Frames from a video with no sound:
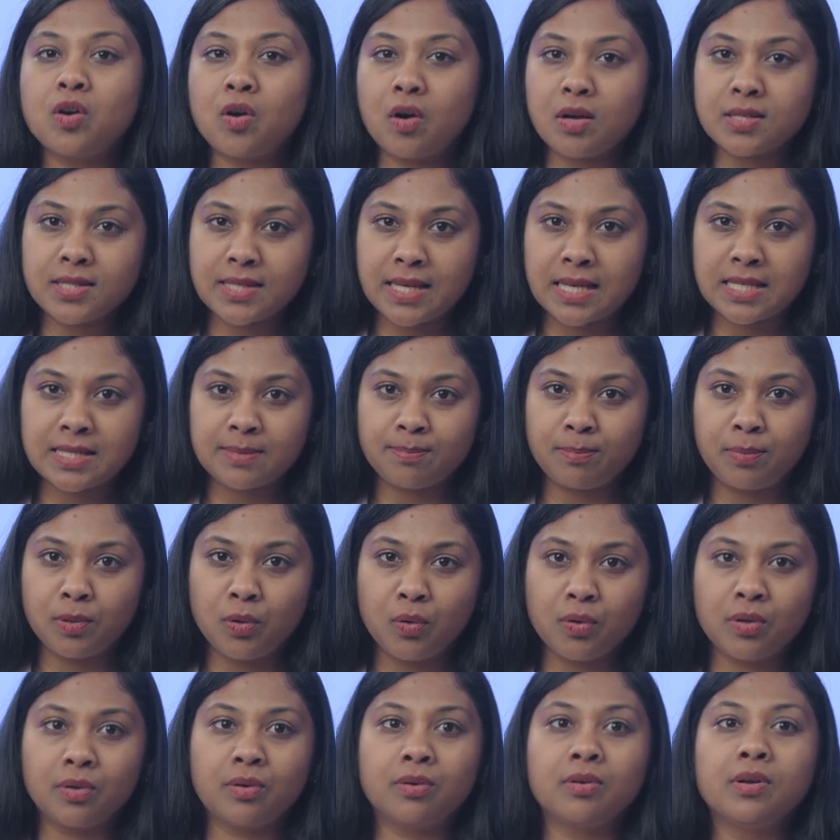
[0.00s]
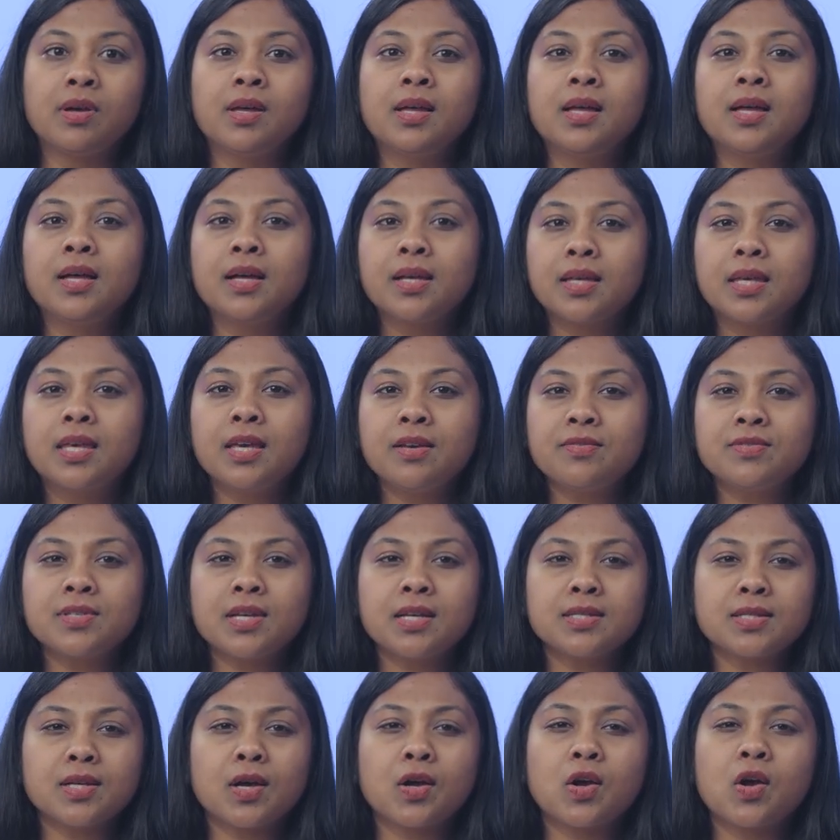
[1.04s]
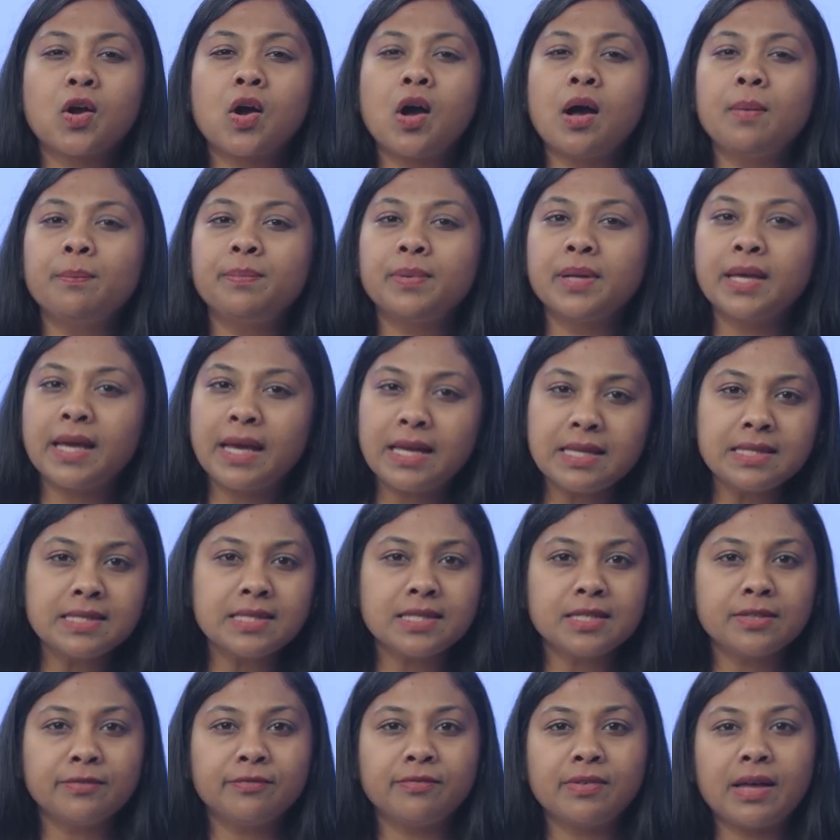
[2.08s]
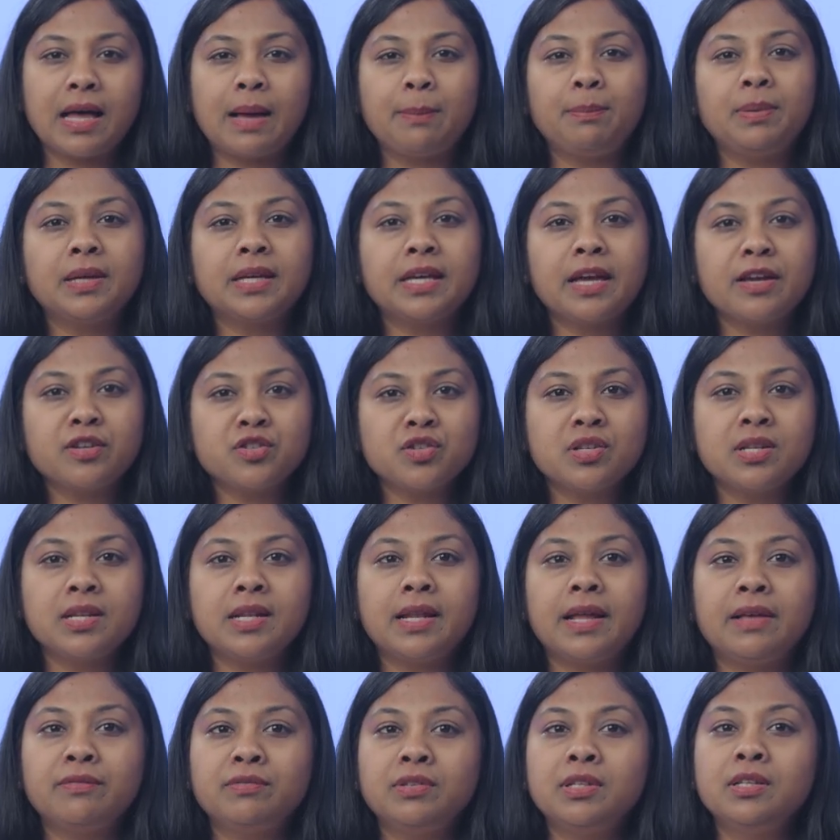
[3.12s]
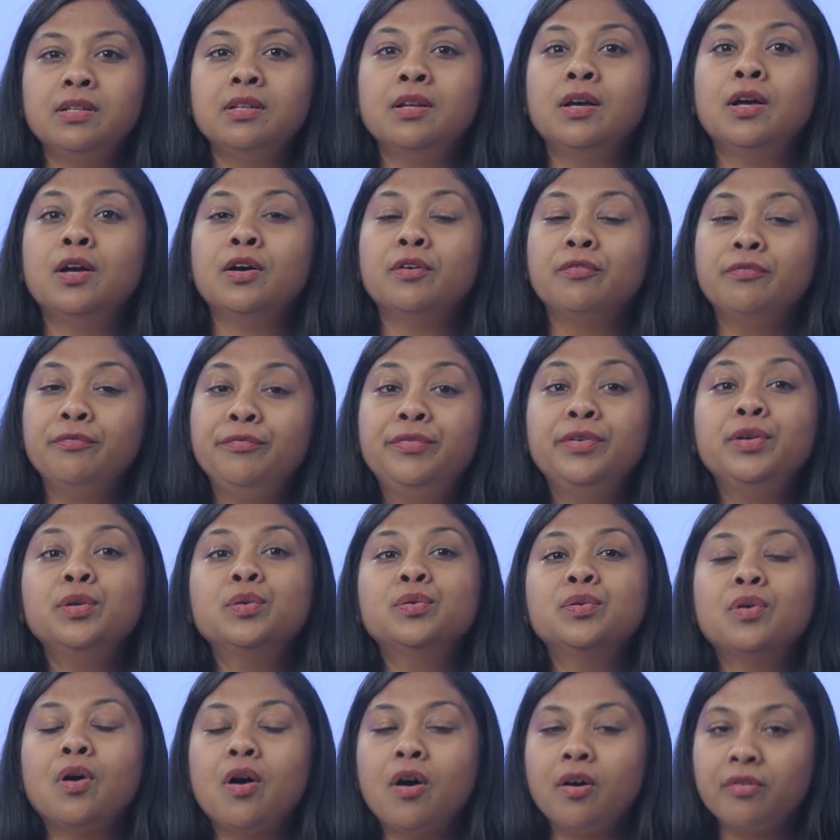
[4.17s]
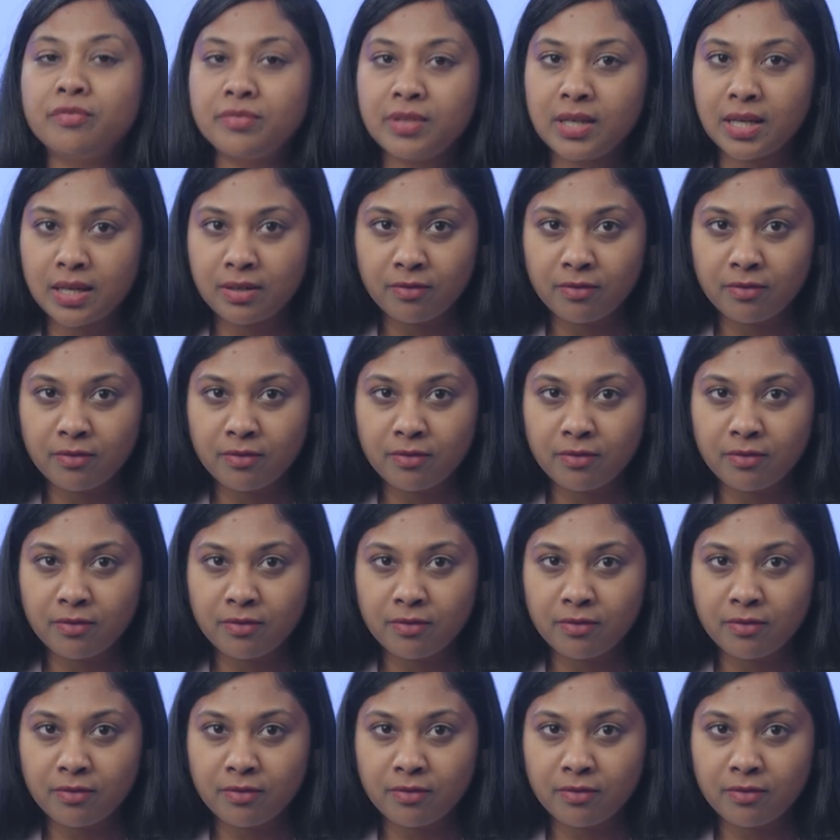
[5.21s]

Cost Explorer gives us a comprehensive application level view of the